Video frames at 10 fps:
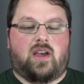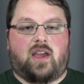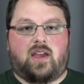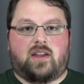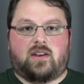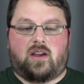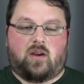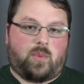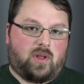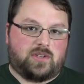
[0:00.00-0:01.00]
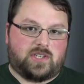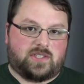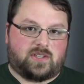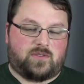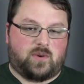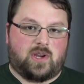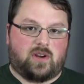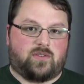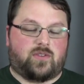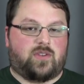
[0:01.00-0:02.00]
And apologies if you
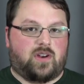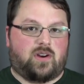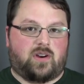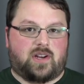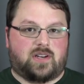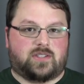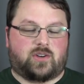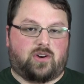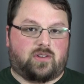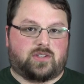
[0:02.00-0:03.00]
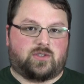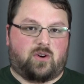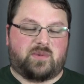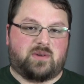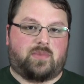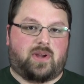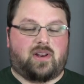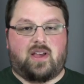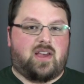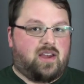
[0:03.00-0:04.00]
hear the thunder, it is currently storming,
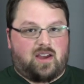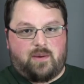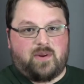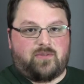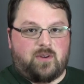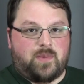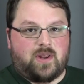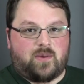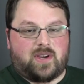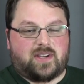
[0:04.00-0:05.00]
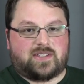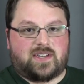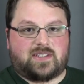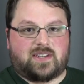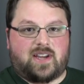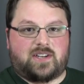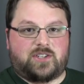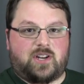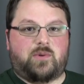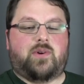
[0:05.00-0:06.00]
but I'm going to film anyway because that's the kind of
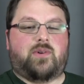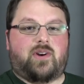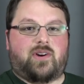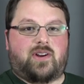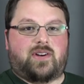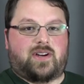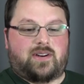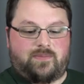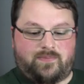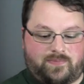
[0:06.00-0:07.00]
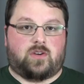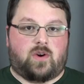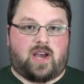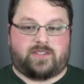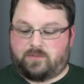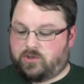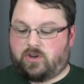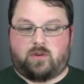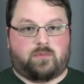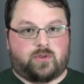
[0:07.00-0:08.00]
channel we run around here. So as I'm
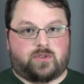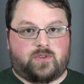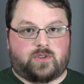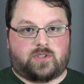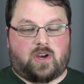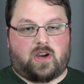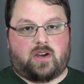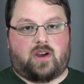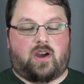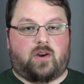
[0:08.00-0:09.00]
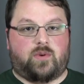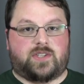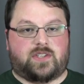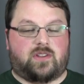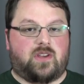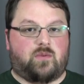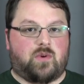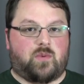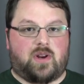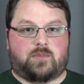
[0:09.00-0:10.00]
sure most of you saw, uh, recently
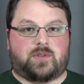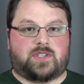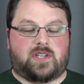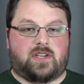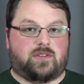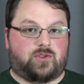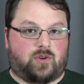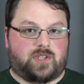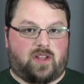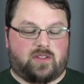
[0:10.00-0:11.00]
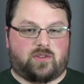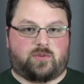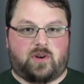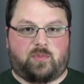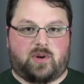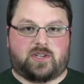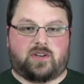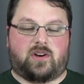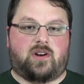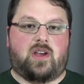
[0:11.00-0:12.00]
we went up to see Joel Telling, the 3D
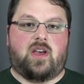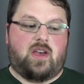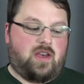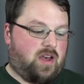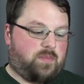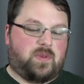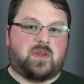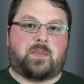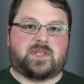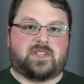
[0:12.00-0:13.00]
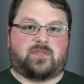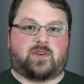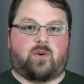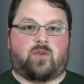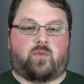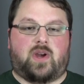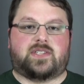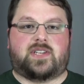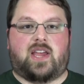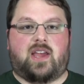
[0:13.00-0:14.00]
printing nerd, up in the Pacific
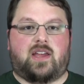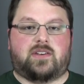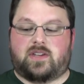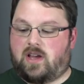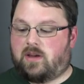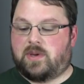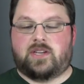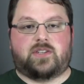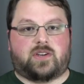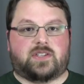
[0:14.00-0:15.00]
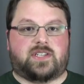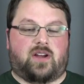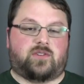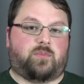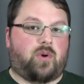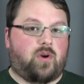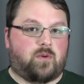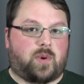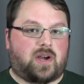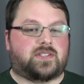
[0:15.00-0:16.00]
Northwest, and um, he took us down to
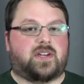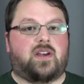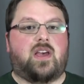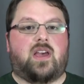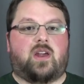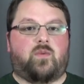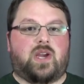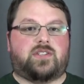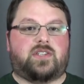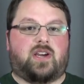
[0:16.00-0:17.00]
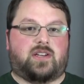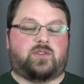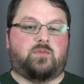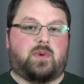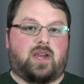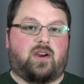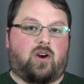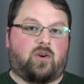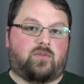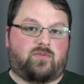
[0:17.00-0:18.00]
Protopasta, and we actually got to make
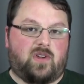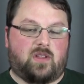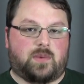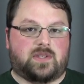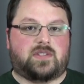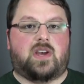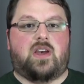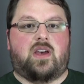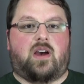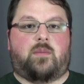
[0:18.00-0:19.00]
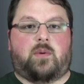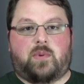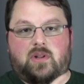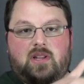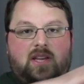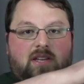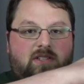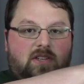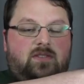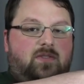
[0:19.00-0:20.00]
our own filaments. Um, I'll put a link
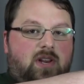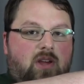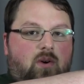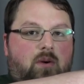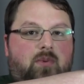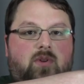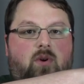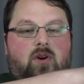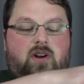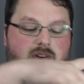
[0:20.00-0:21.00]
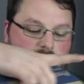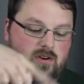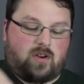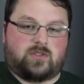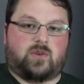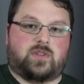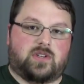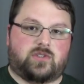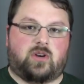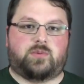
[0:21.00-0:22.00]
to the video up in the corner down here, also in the
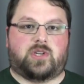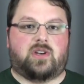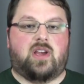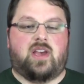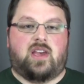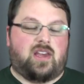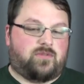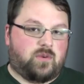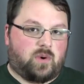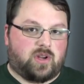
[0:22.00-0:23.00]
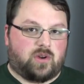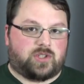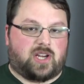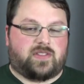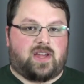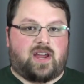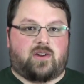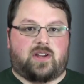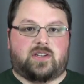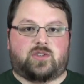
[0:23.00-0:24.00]
description. If you want to go check that
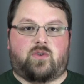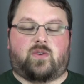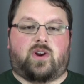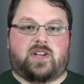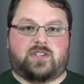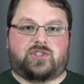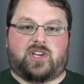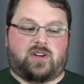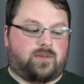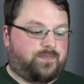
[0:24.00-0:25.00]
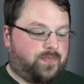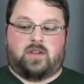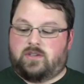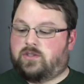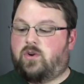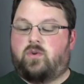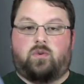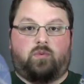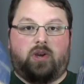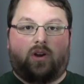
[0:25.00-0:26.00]
out, it is over on his channel.
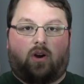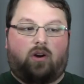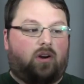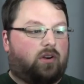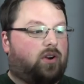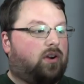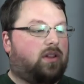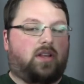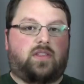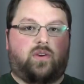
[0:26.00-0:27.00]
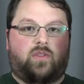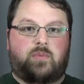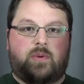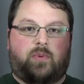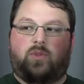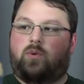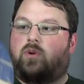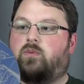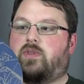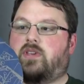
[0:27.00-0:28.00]
So we are currently the only people in the
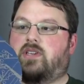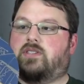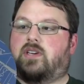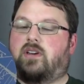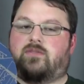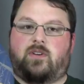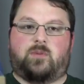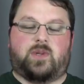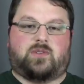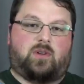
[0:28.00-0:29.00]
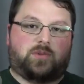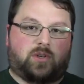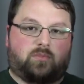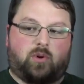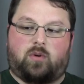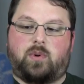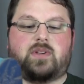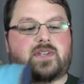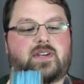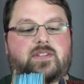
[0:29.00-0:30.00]
world with these uh, filaments. Well, I'm sure
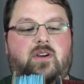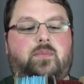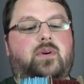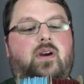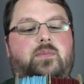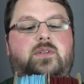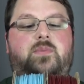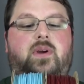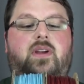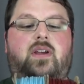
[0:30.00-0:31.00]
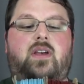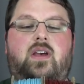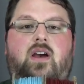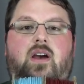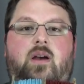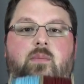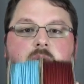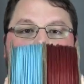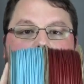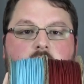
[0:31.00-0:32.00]
Protopasta has a couple copies, but
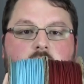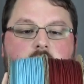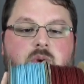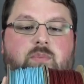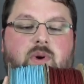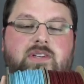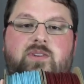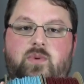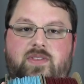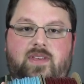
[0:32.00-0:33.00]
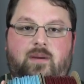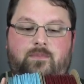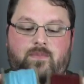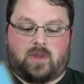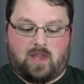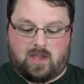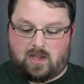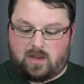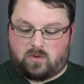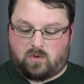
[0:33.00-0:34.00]
um, so we printed with them
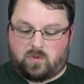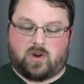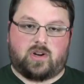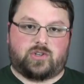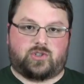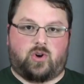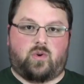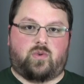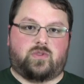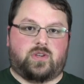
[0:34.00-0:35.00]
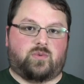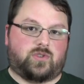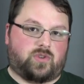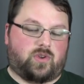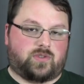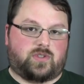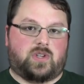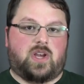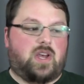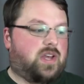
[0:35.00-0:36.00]
and we are going to show the results.